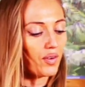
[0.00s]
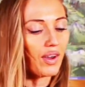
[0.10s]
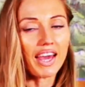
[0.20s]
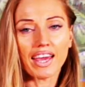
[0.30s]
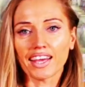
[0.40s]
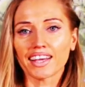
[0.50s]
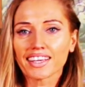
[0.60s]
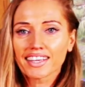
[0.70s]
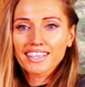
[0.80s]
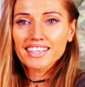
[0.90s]
Okay,
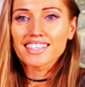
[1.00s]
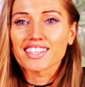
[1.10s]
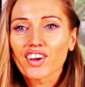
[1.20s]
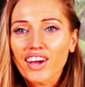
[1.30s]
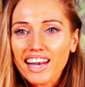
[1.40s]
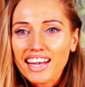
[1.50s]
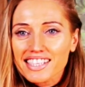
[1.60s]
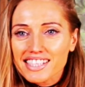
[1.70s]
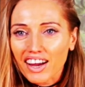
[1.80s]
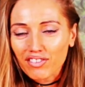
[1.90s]
so
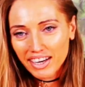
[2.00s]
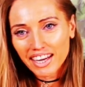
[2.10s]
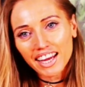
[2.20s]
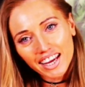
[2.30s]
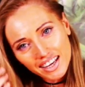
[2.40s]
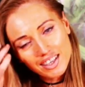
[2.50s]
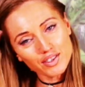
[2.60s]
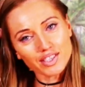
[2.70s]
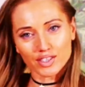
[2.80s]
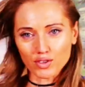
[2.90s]
let's get ready,
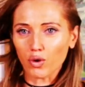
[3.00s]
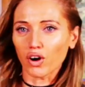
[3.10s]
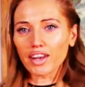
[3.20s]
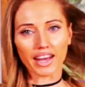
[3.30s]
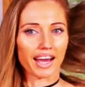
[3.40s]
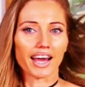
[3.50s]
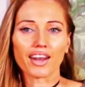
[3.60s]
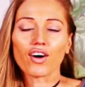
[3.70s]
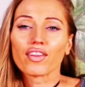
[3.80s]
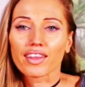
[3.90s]
Lucy's Squad,
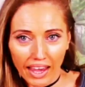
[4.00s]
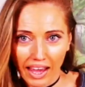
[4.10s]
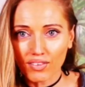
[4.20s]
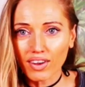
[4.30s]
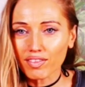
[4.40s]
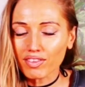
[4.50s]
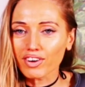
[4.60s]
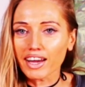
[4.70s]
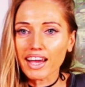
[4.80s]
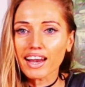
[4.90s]
and on the count of
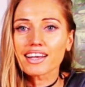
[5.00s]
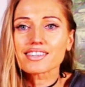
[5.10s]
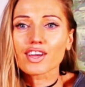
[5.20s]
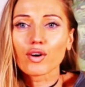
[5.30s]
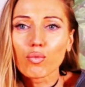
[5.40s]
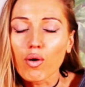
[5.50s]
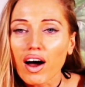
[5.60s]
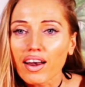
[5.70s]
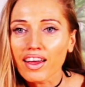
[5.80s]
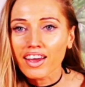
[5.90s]
three, let's go
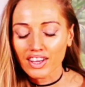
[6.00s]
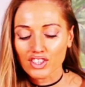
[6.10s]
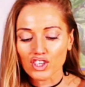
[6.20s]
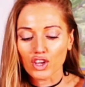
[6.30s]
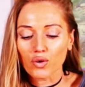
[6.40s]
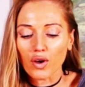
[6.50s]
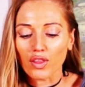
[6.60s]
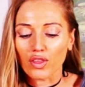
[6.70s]
one, two,